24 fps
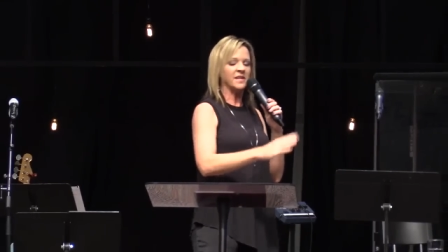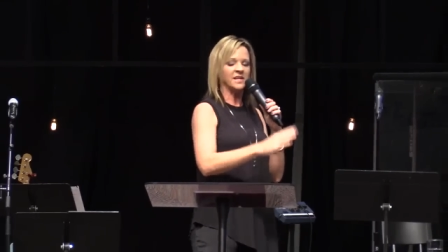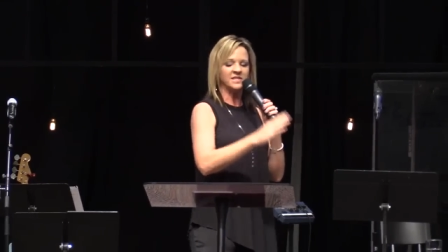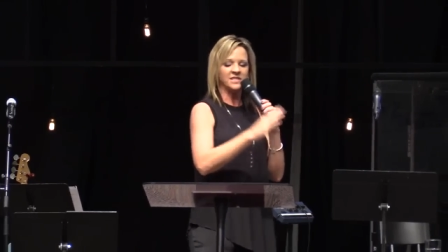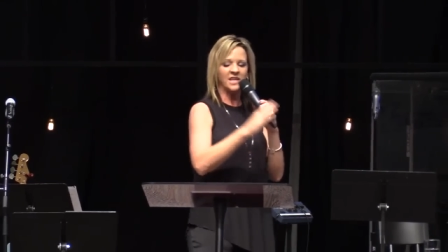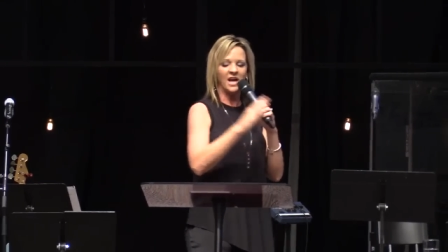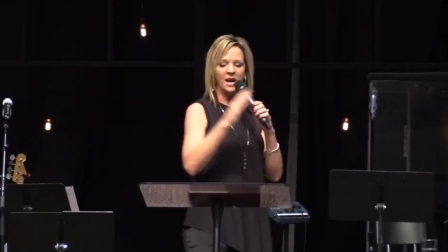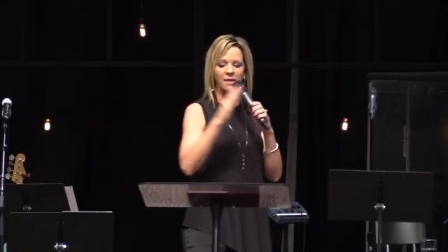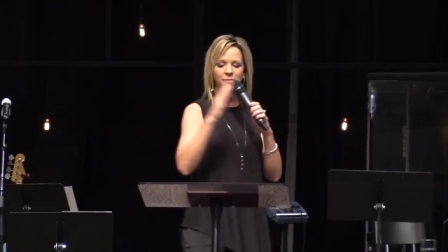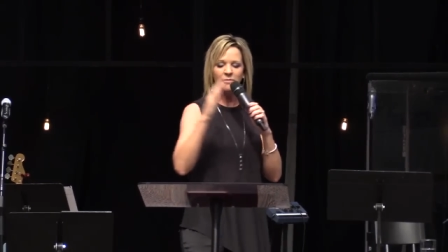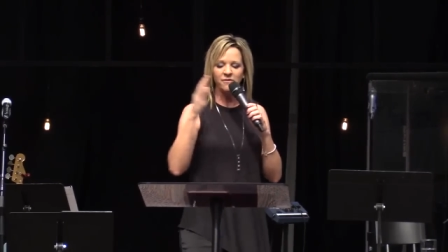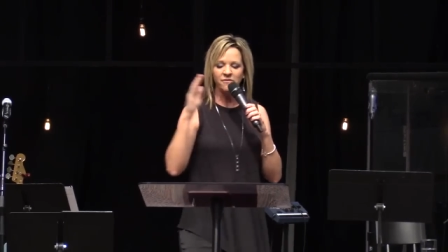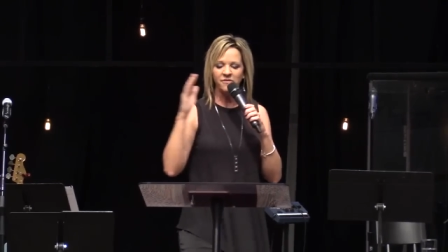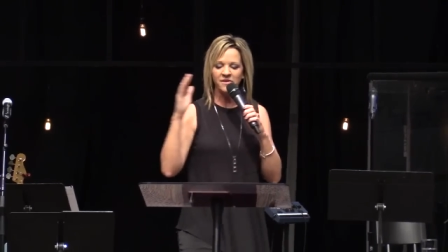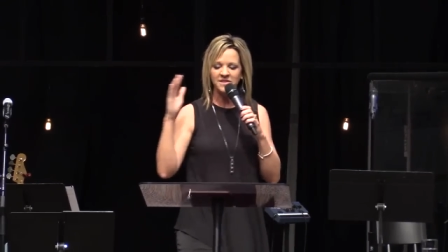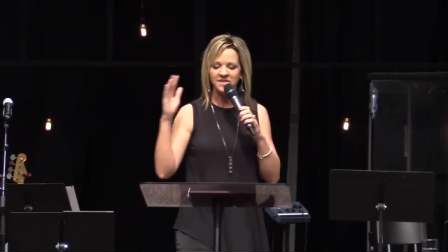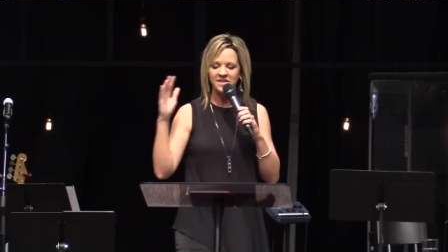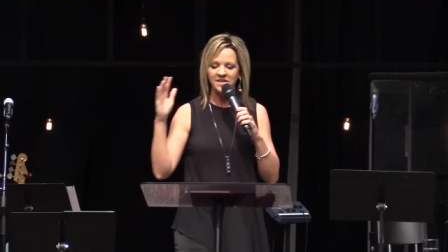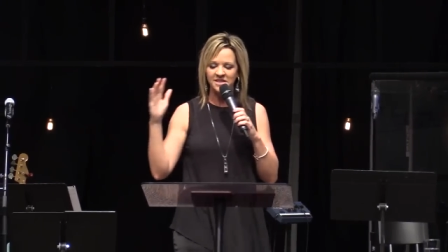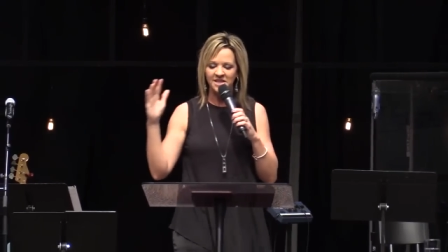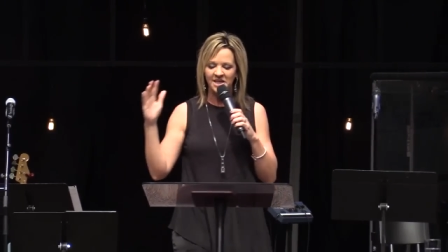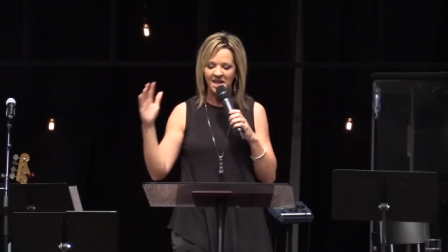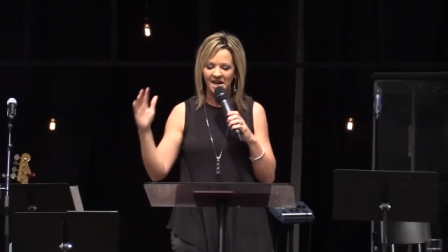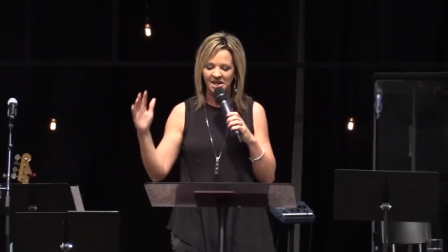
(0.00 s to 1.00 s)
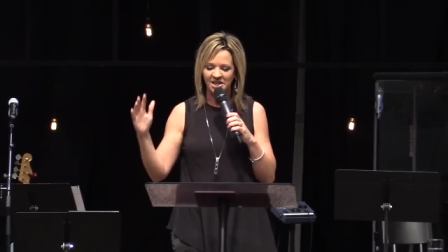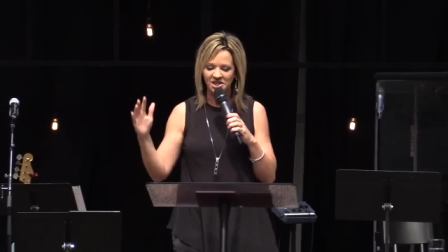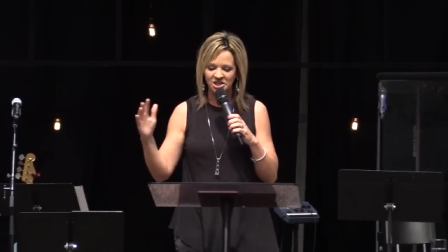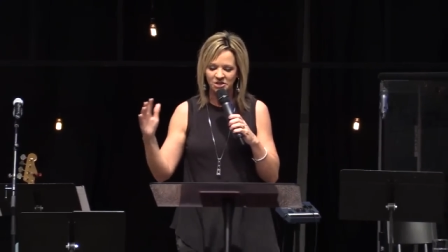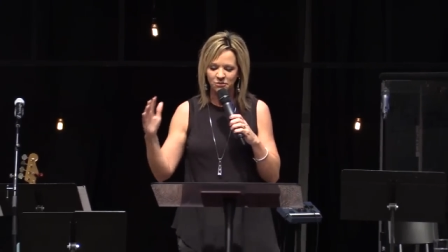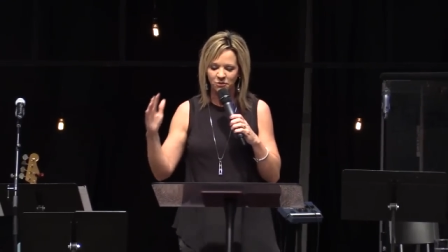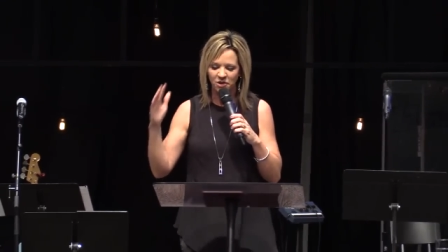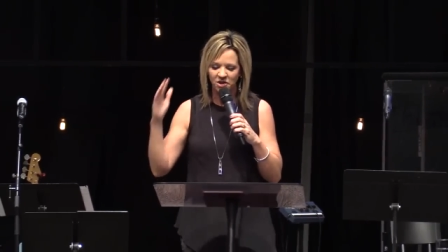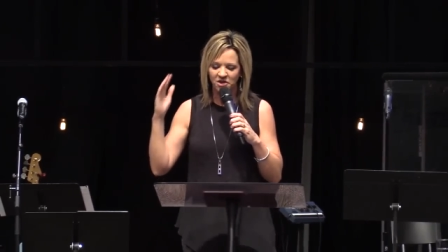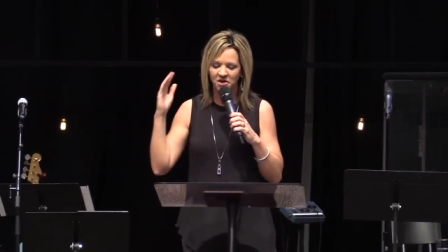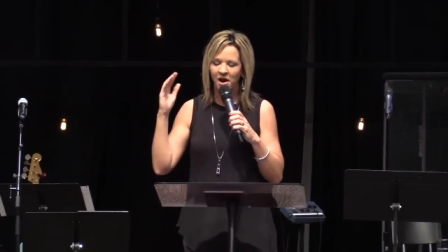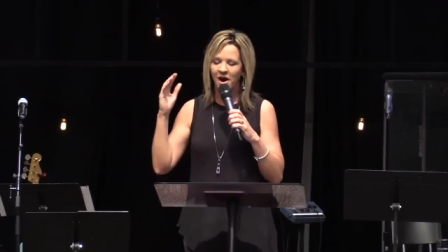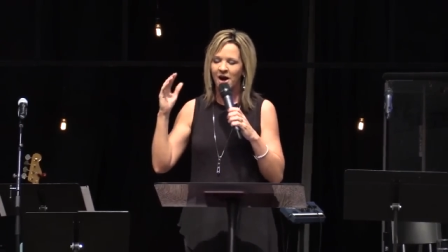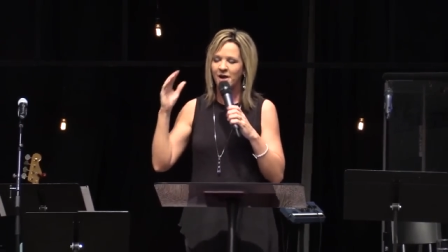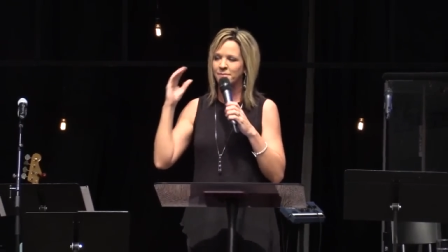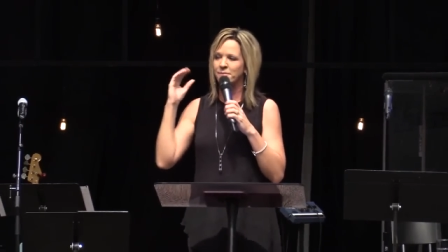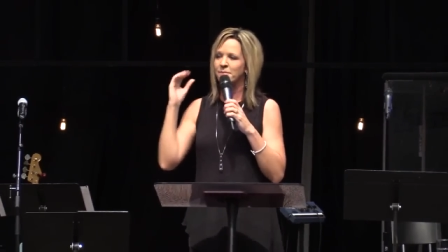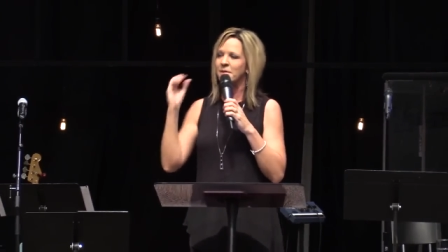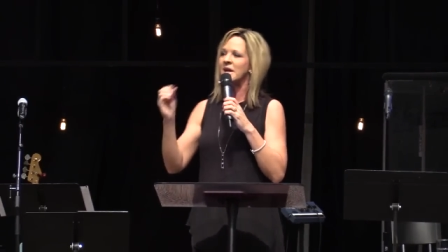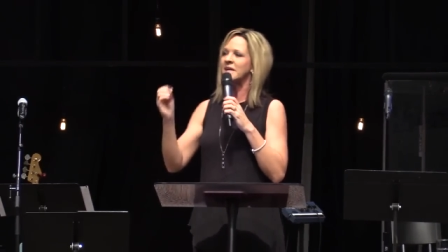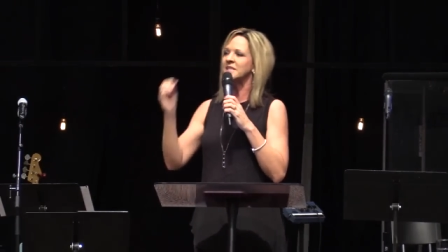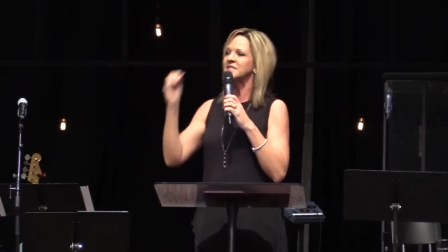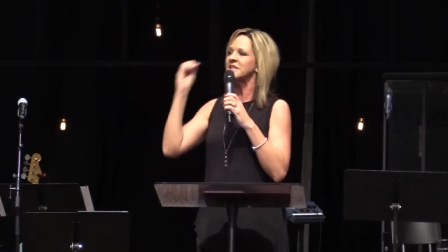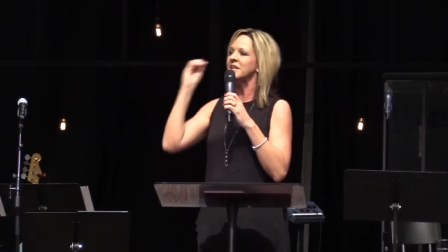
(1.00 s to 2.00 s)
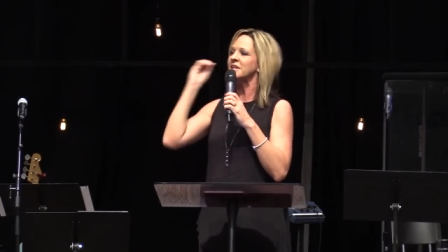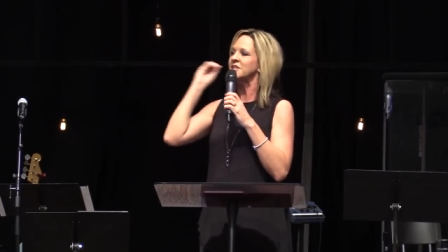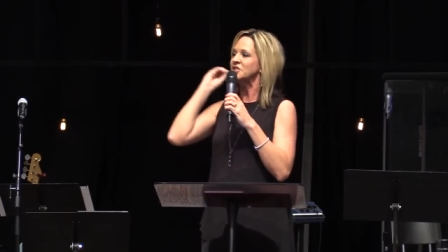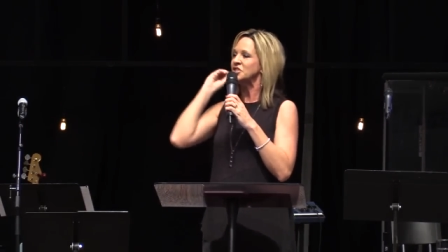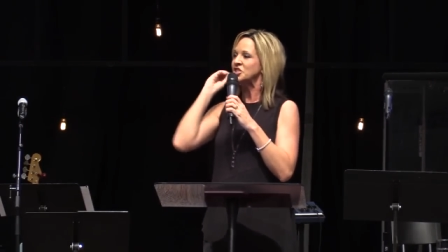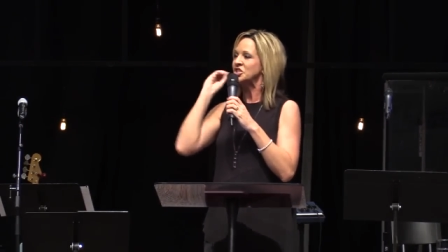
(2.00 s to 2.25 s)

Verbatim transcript: a time of visitation when God makes a